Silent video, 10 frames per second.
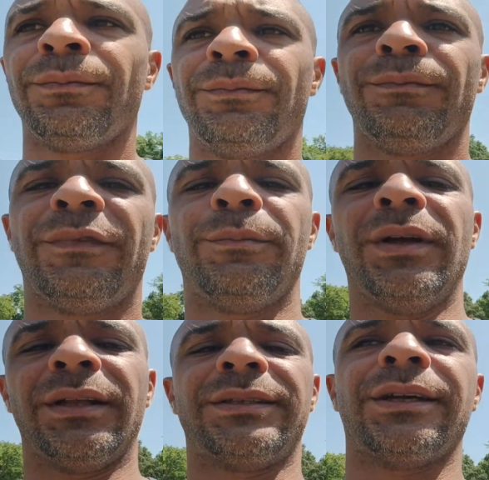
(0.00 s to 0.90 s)

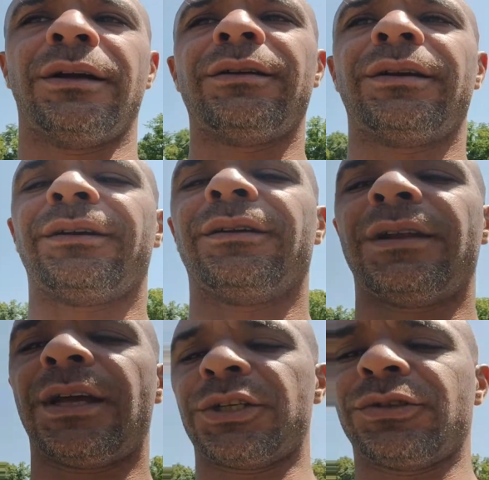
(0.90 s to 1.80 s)
military or
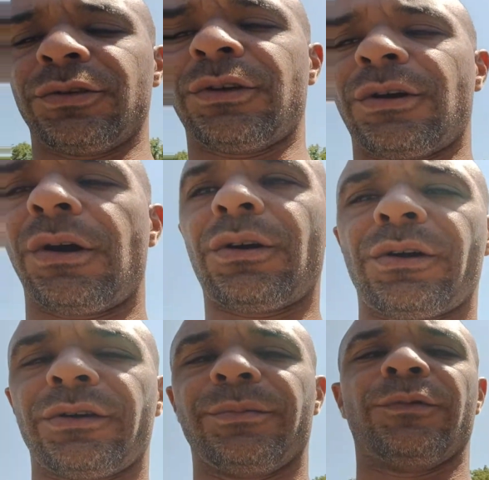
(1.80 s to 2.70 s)
National Guard
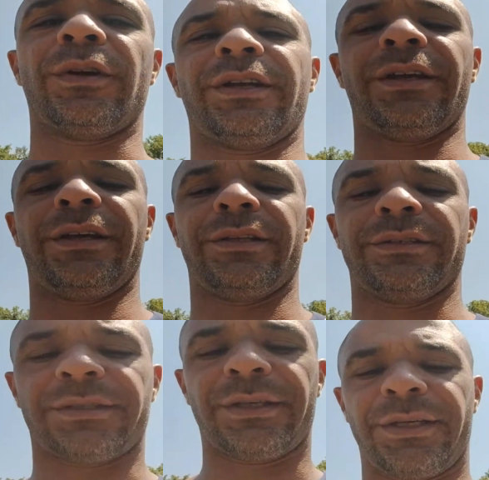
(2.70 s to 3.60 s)
or Marines
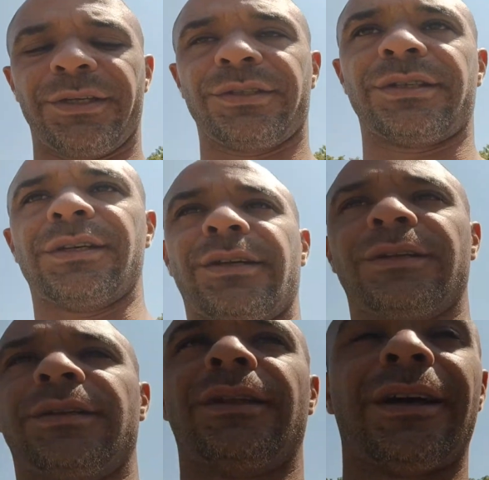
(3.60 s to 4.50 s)
into
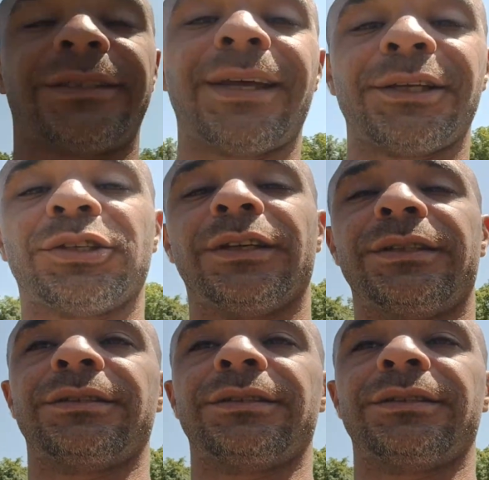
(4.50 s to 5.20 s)
Los Angeles.